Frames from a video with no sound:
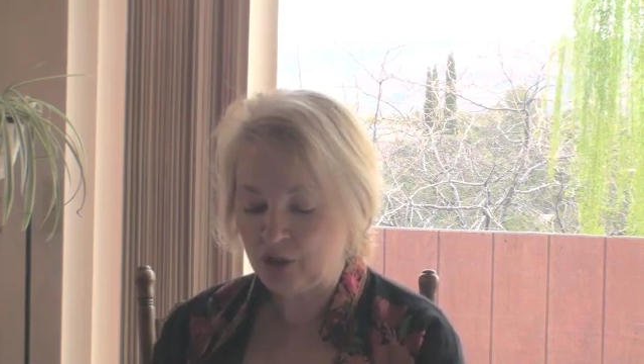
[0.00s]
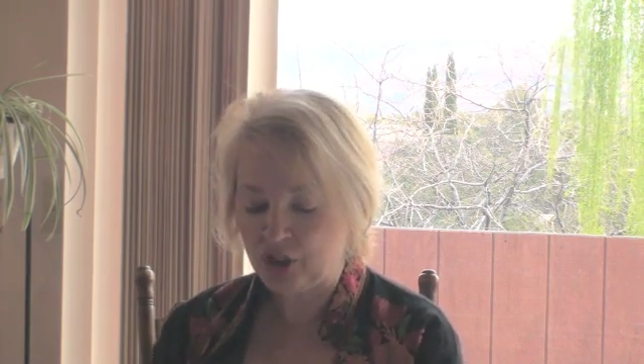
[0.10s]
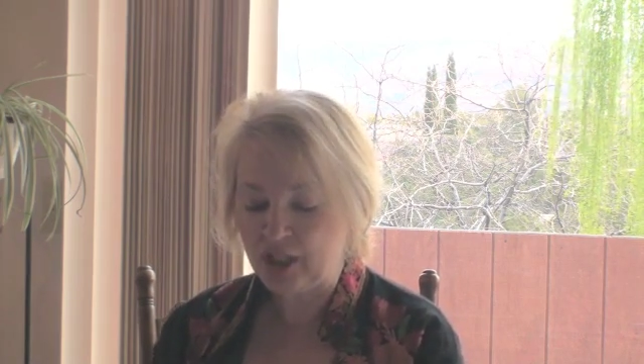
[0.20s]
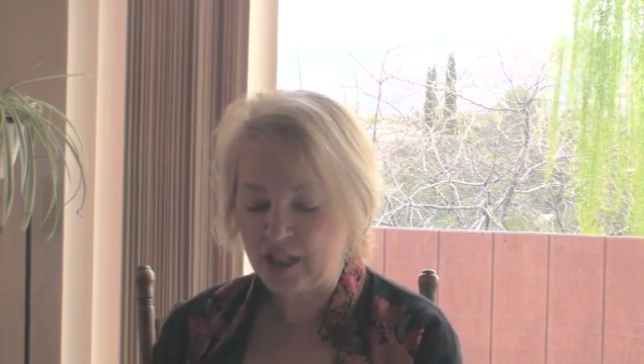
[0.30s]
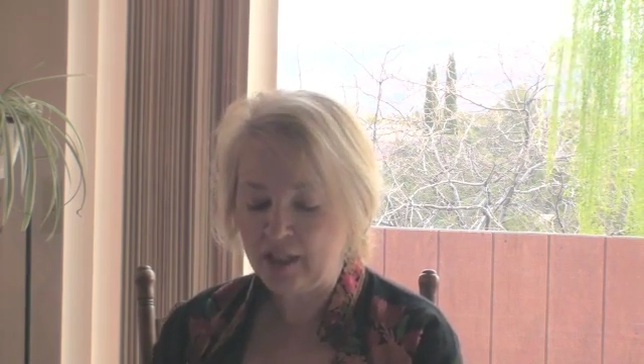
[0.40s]

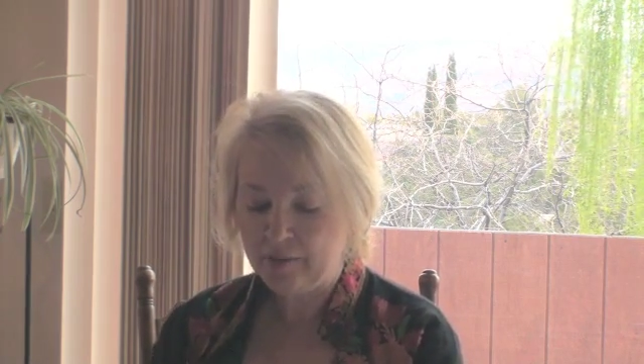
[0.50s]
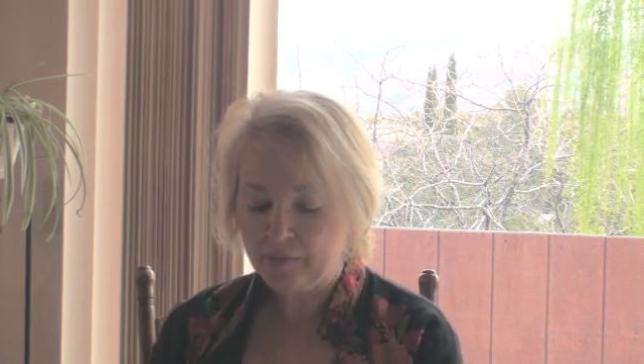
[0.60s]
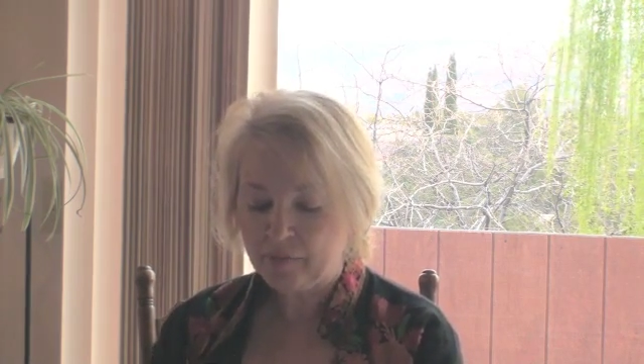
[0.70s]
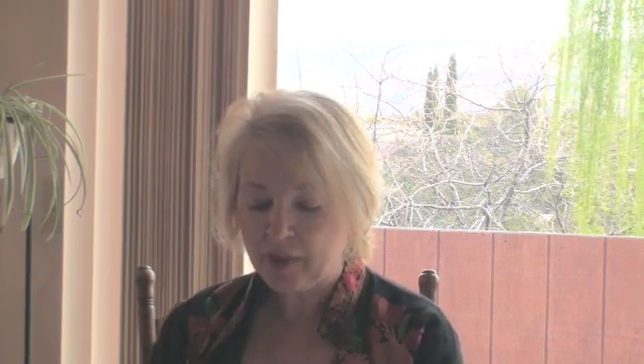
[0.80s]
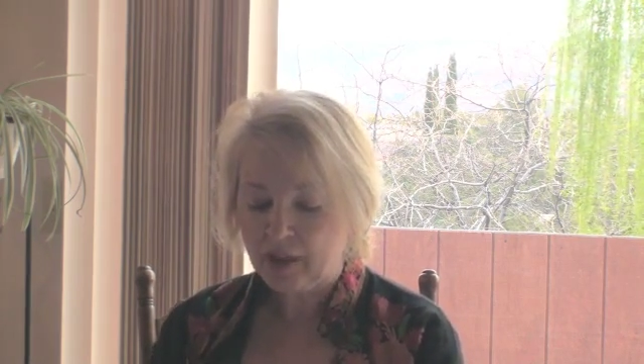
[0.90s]
she
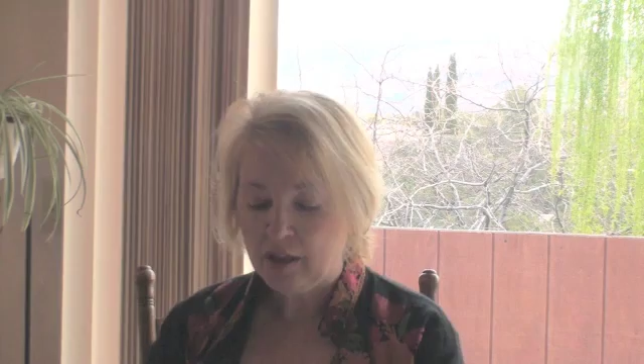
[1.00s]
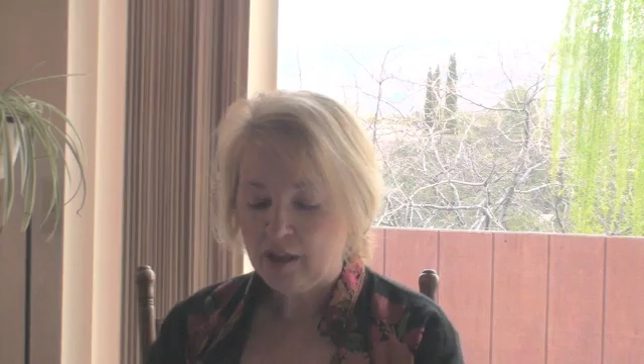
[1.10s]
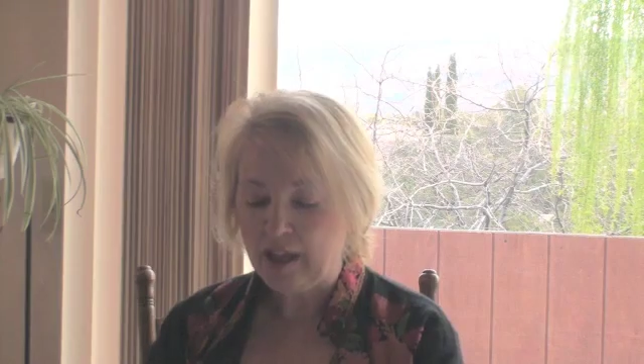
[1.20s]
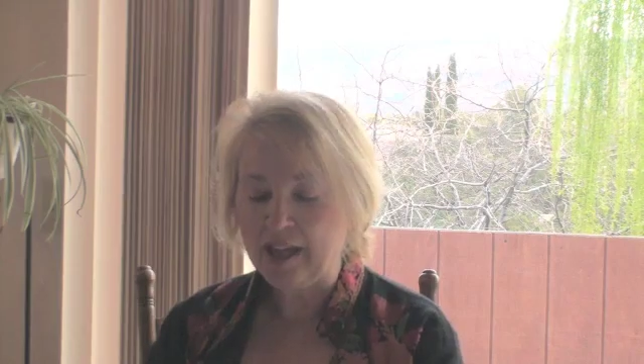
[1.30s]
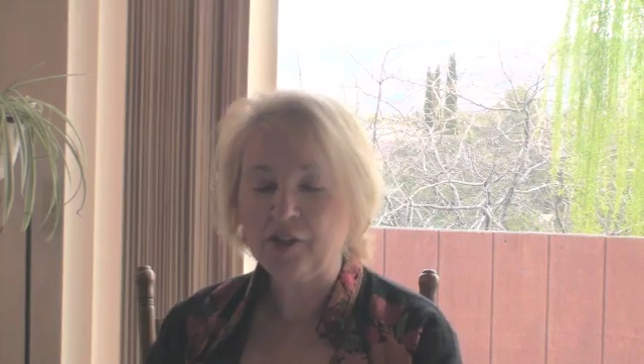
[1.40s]

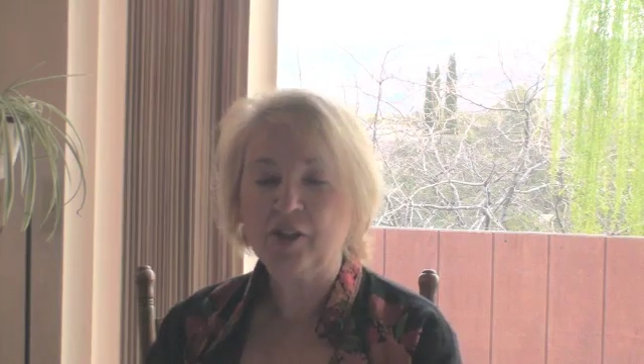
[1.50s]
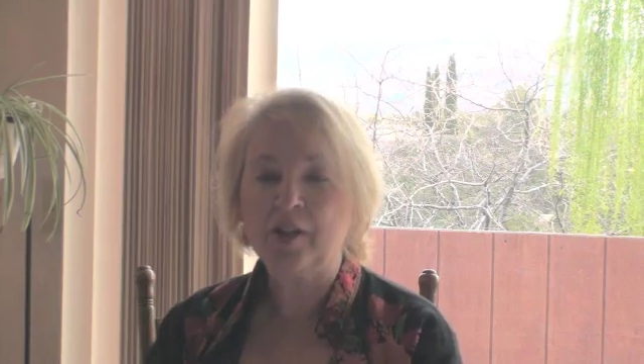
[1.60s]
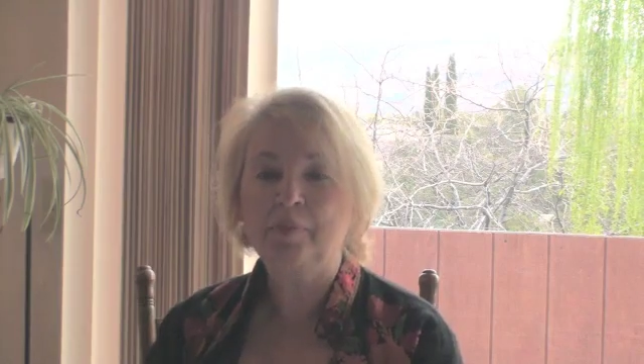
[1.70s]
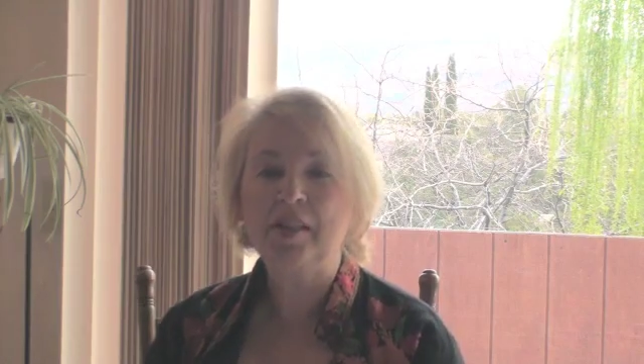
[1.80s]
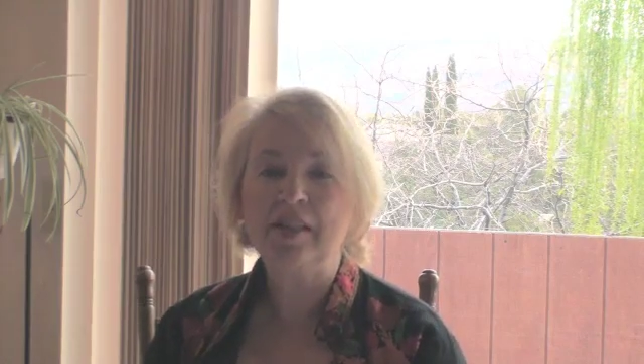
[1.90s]
entered
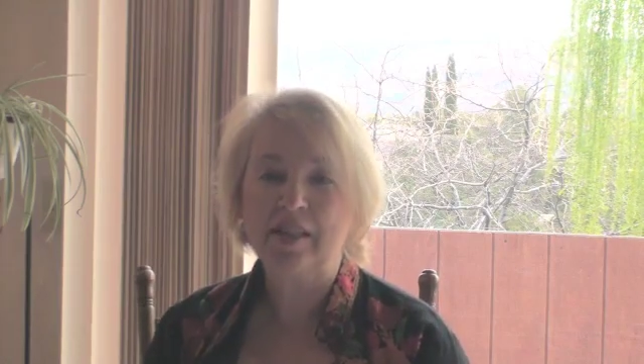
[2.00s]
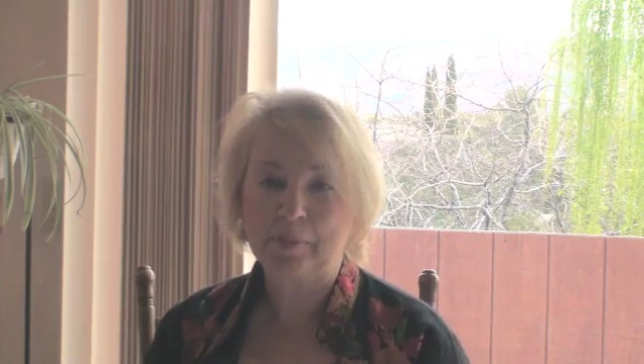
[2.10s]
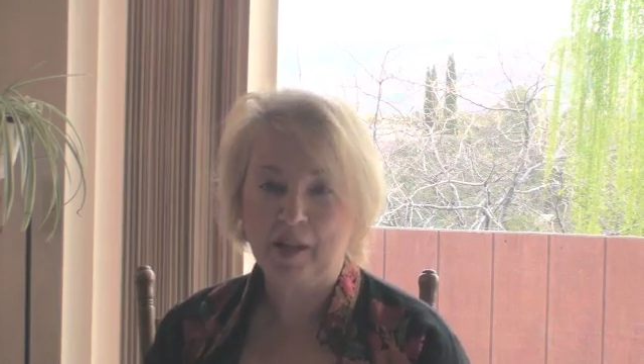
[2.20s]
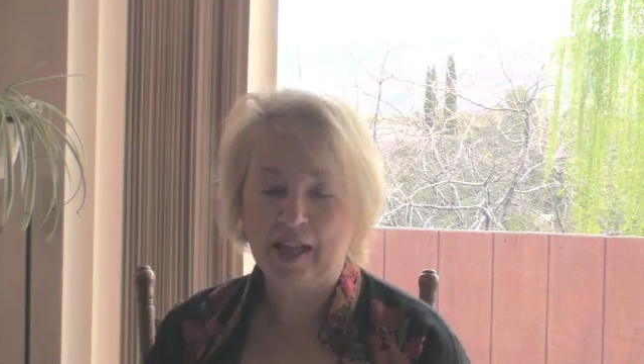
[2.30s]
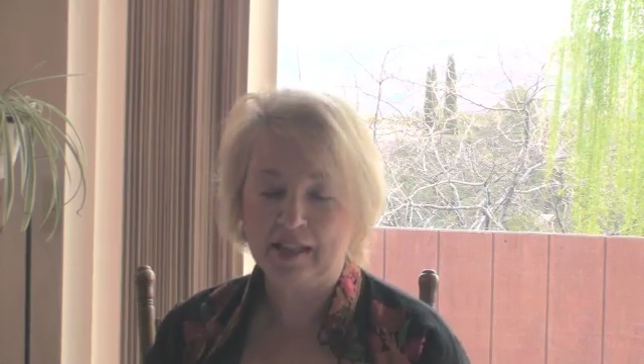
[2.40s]
a
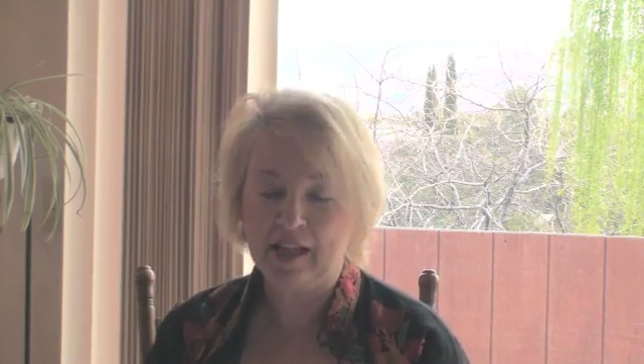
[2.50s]
business plan